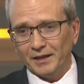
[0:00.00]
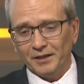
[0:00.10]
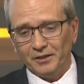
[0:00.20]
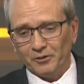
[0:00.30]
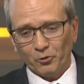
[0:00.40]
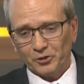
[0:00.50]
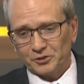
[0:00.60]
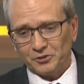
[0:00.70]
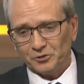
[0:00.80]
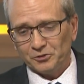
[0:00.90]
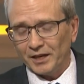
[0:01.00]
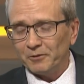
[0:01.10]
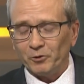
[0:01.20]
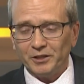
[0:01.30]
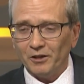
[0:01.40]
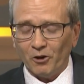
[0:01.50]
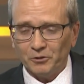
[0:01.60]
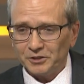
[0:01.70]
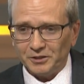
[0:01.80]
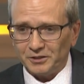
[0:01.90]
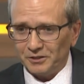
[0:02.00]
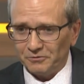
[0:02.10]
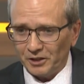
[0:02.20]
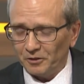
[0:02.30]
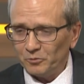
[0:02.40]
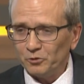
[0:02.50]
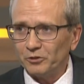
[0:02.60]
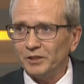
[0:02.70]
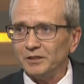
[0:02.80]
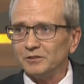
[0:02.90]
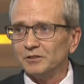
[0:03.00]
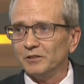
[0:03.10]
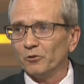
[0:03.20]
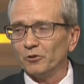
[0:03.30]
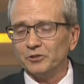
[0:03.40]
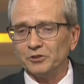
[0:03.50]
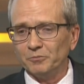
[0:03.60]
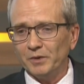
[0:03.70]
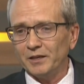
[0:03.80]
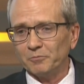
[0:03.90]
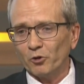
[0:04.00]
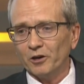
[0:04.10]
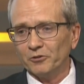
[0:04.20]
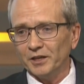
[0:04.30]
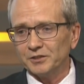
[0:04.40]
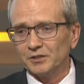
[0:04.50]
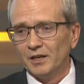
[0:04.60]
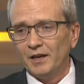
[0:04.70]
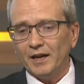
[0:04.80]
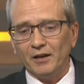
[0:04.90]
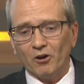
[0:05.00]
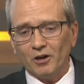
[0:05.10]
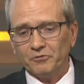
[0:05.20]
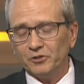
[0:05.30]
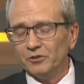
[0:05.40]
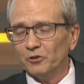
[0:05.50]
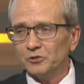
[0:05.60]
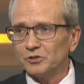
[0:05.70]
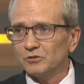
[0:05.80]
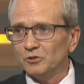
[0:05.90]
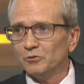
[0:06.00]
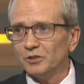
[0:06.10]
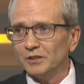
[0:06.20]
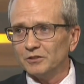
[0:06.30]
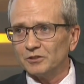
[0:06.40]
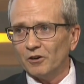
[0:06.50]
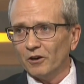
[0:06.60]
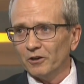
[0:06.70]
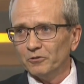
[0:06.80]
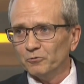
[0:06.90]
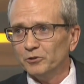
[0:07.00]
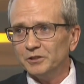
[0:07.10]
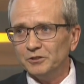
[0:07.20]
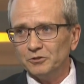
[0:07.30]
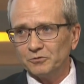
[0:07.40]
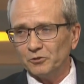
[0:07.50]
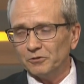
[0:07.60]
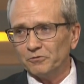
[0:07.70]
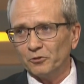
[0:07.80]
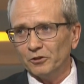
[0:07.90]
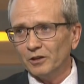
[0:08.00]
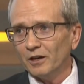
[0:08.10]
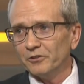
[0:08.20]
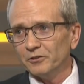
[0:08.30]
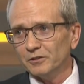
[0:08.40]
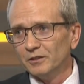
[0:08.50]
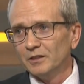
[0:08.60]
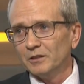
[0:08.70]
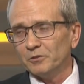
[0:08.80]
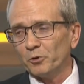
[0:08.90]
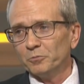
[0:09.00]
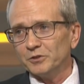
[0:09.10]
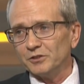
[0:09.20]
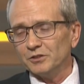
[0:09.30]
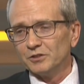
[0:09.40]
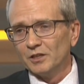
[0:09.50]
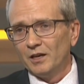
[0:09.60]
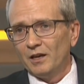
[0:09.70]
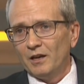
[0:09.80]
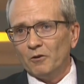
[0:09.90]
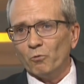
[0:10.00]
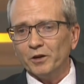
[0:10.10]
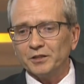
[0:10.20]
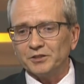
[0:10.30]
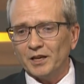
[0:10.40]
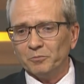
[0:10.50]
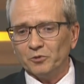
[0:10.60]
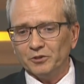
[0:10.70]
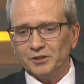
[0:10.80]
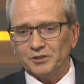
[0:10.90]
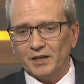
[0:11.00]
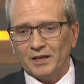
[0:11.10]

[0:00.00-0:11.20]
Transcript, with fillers: and in order to do that, we need, always need to develop new things in order to make progress, and often those new things are really useful for other purposes. Mm-hmm. One example is I